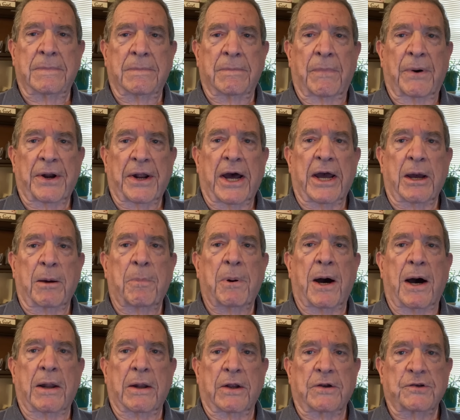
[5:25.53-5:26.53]
but I
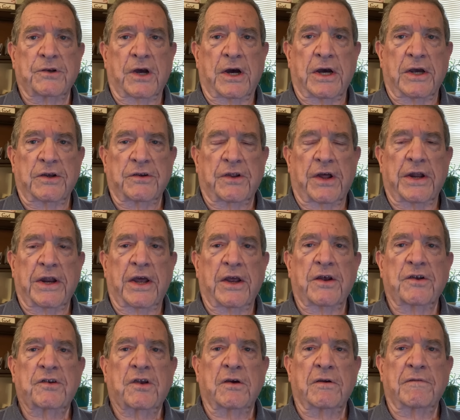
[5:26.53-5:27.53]
apologize that it
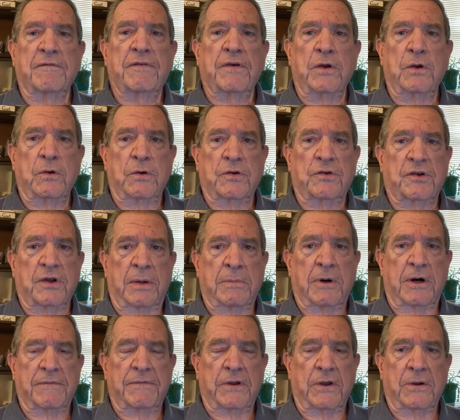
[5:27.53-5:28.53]
has confused some
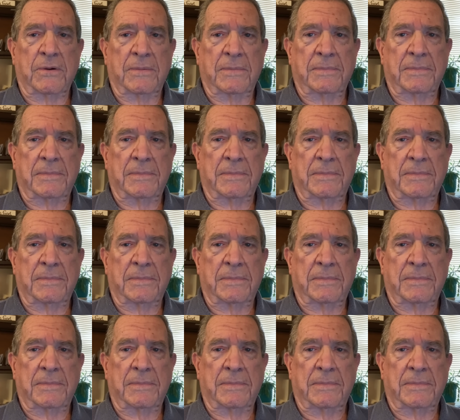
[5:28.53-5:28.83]
of you.